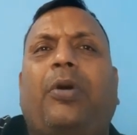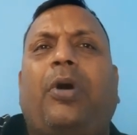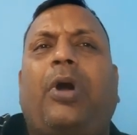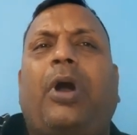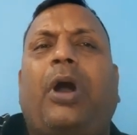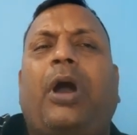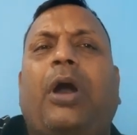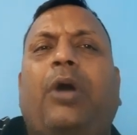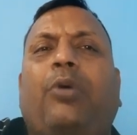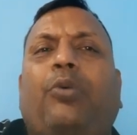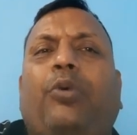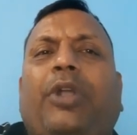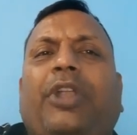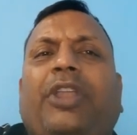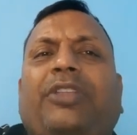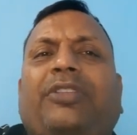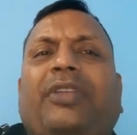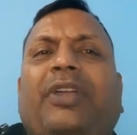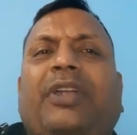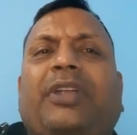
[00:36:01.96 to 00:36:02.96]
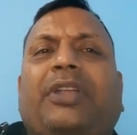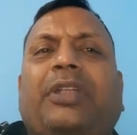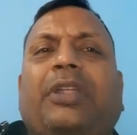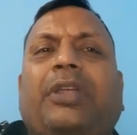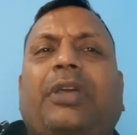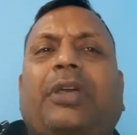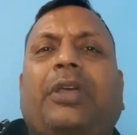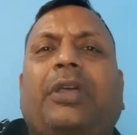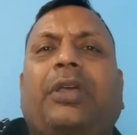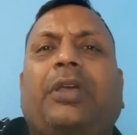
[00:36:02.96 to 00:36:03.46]
uh, what is that?
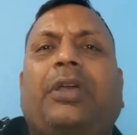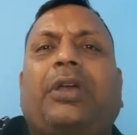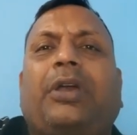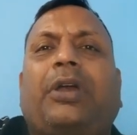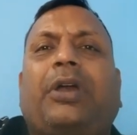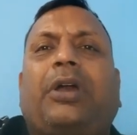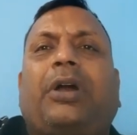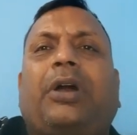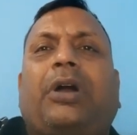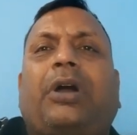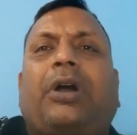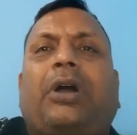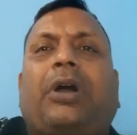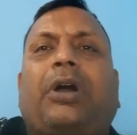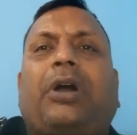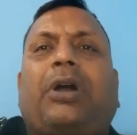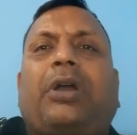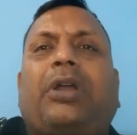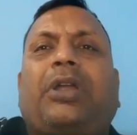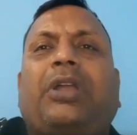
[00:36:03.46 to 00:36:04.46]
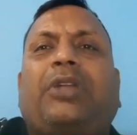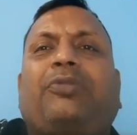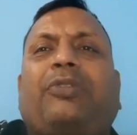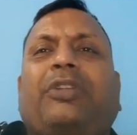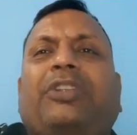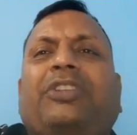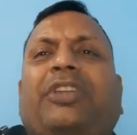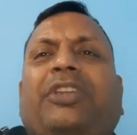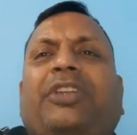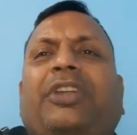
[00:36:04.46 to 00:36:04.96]
It
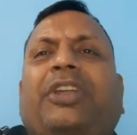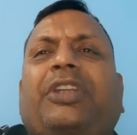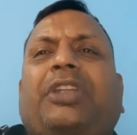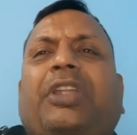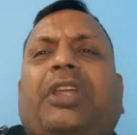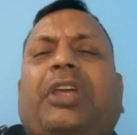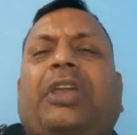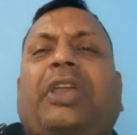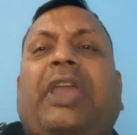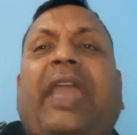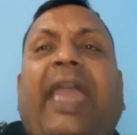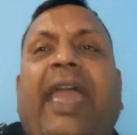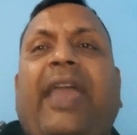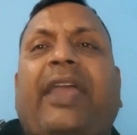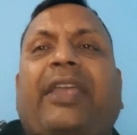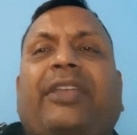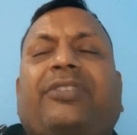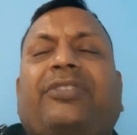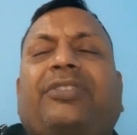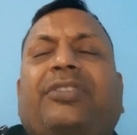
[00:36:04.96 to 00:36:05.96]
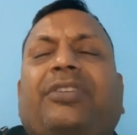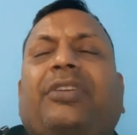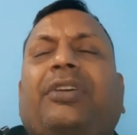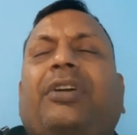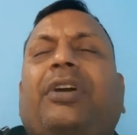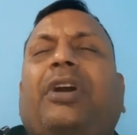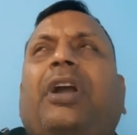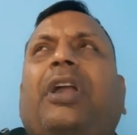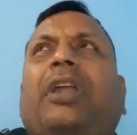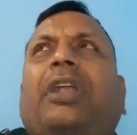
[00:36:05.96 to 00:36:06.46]
will generate cash,
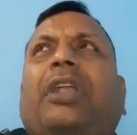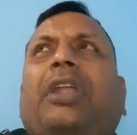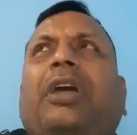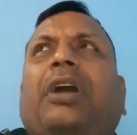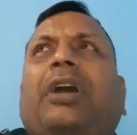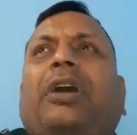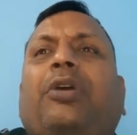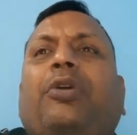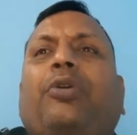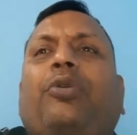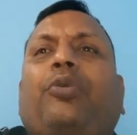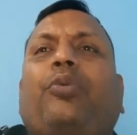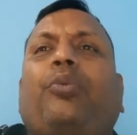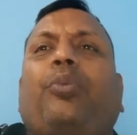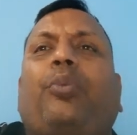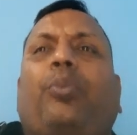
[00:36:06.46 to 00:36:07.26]
and